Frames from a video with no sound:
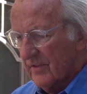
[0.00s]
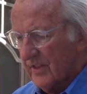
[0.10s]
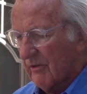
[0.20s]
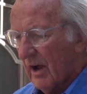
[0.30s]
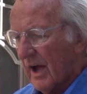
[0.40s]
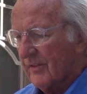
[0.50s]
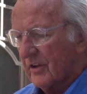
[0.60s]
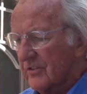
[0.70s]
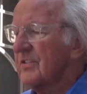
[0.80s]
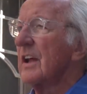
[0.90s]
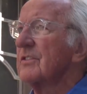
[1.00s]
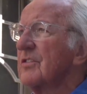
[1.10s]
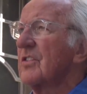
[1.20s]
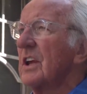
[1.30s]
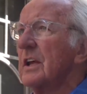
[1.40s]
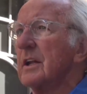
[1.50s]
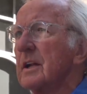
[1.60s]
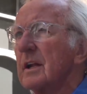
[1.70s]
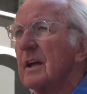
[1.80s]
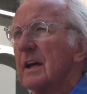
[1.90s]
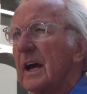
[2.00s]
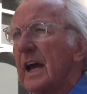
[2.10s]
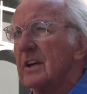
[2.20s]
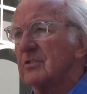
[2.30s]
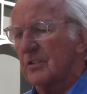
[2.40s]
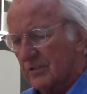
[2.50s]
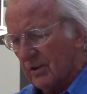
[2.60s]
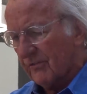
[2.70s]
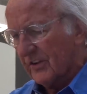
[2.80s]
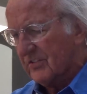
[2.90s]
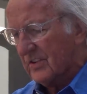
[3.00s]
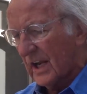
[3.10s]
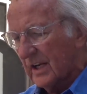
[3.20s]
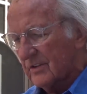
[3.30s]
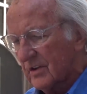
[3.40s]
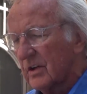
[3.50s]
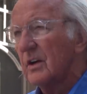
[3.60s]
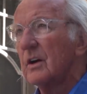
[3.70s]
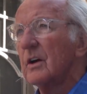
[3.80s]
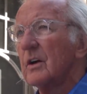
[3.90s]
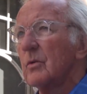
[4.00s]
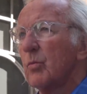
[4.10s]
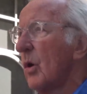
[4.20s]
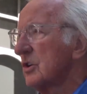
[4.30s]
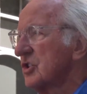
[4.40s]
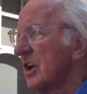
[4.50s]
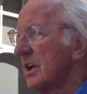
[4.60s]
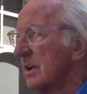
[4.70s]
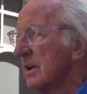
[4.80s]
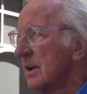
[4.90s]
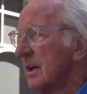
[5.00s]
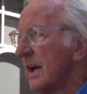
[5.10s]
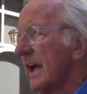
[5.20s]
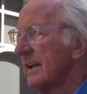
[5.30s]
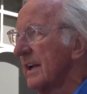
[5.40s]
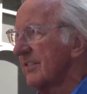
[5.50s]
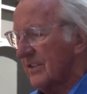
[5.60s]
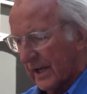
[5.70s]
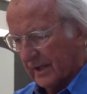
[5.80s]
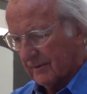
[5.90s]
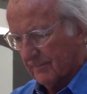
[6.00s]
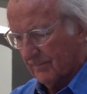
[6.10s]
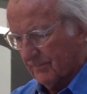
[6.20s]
There are others unseen, agents of the state, watching and listening.